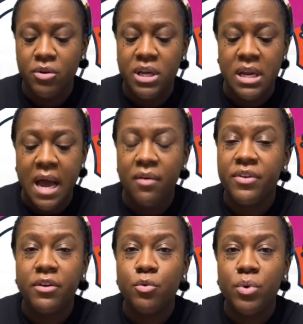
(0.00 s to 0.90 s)
out there
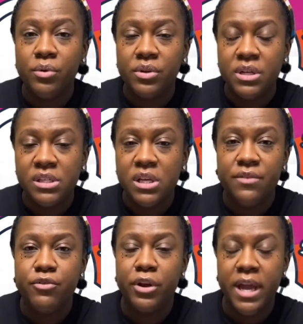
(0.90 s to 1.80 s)
in the wilderness. If
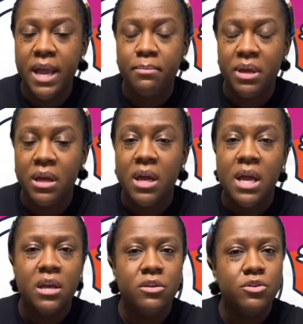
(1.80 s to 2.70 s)
you're camping,
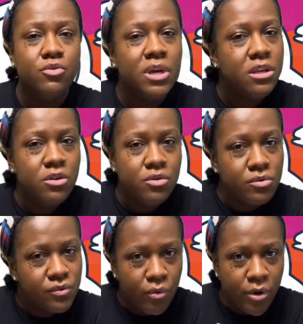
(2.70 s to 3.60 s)
you can use
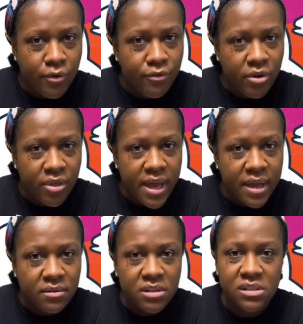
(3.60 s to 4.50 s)
foil for that,
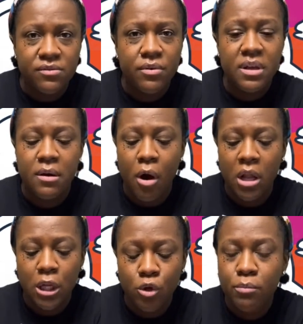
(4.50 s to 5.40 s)
because
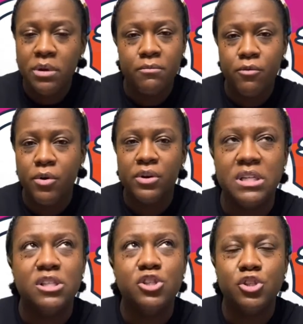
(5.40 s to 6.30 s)
aluminum foil
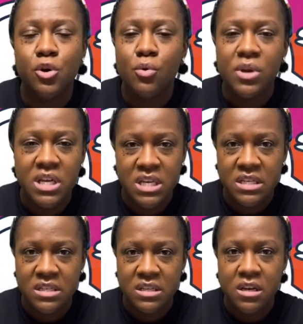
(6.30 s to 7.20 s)
so
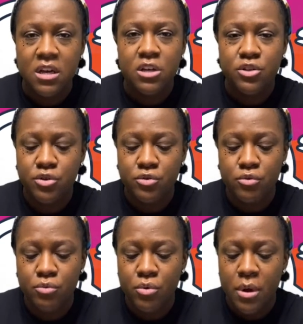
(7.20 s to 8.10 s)
easy
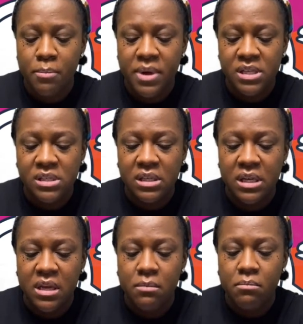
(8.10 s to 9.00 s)
to
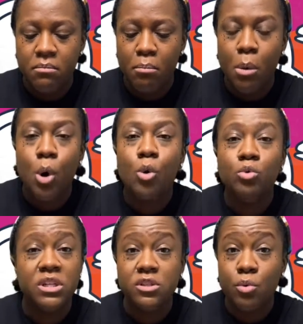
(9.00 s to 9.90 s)
basically mold
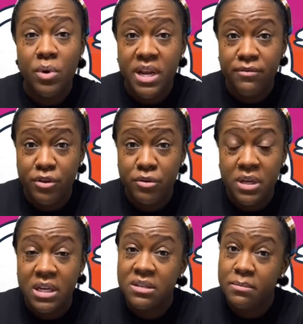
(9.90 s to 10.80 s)
into whatever you need
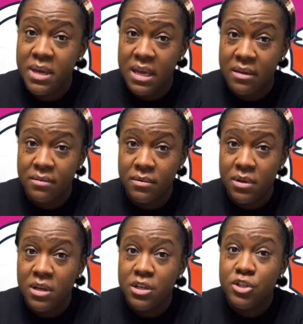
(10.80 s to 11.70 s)
it to be.
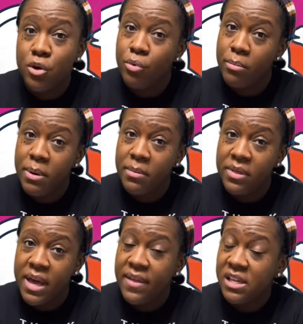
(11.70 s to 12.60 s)
So remember
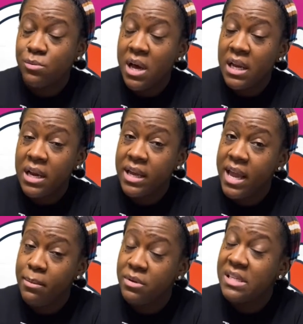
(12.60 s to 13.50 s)
that. That's why a lot of
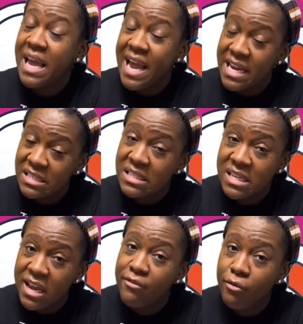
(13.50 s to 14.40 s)
campers actually
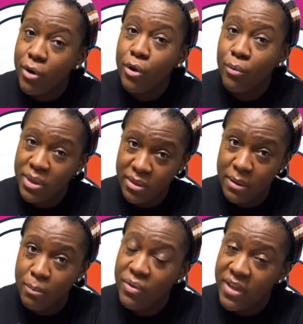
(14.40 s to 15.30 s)
take foil with
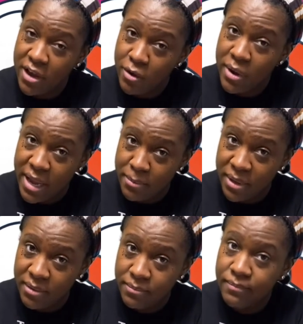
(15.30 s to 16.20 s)
them when they go camping.
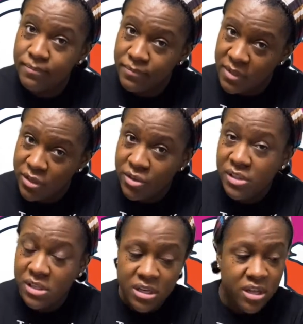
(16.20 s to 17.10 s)
So this is
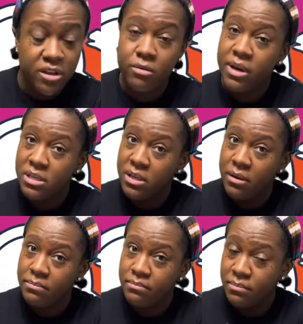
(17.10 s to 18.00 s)
another great
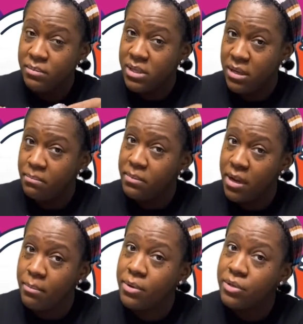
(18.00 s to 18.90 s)
tip. Tip
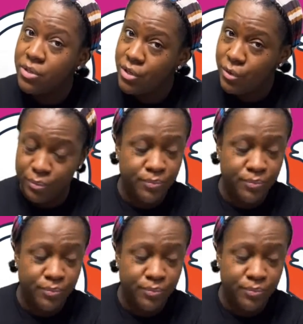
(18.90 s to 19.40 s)
number 2.